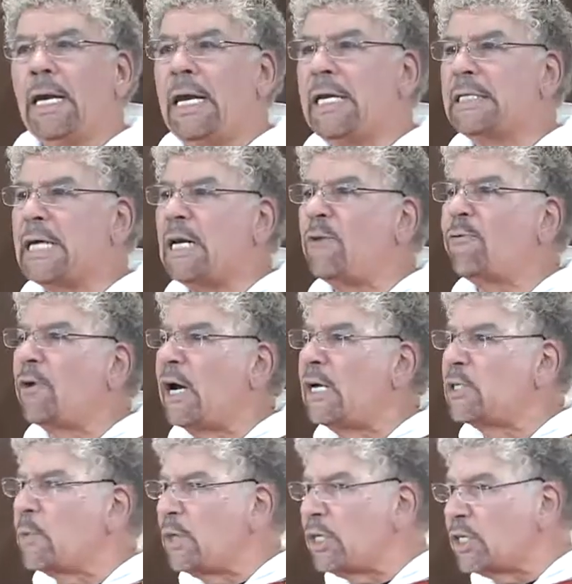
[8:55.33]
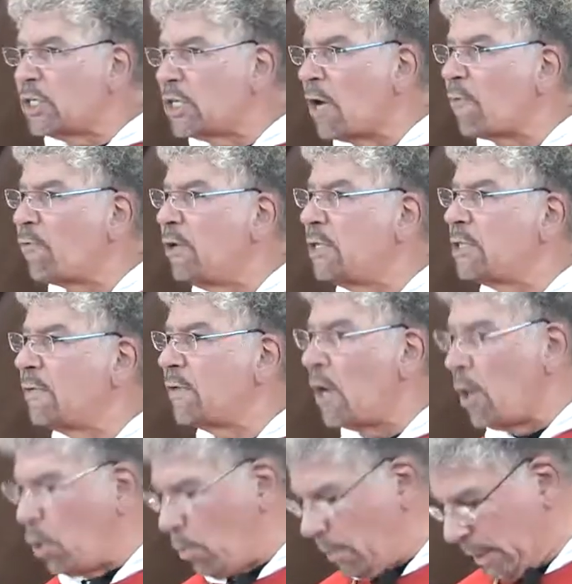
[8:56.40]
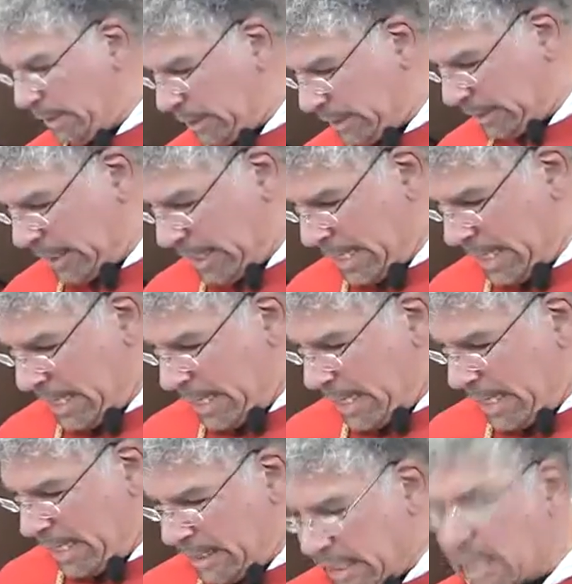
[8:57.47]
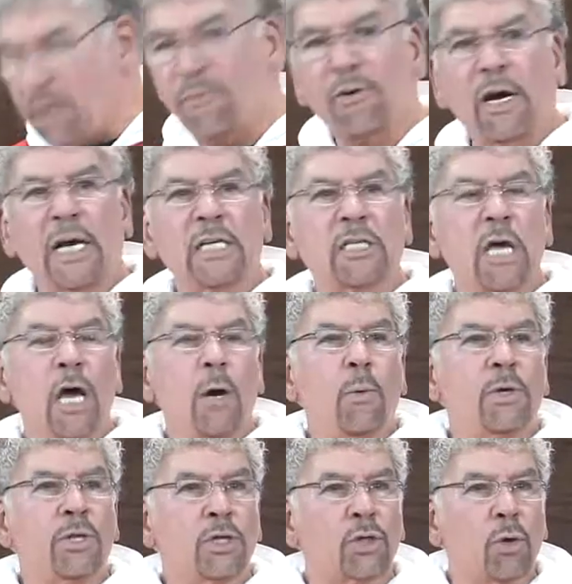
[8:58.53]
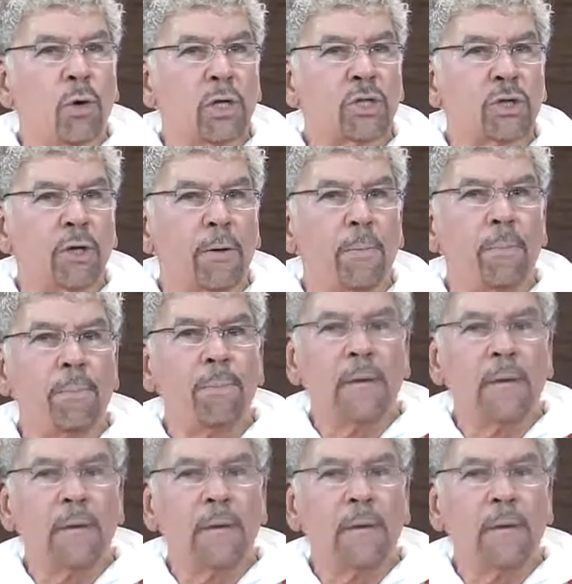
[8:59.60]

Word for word: He identifies with the sufferings of the homeless. He identifies with the torture.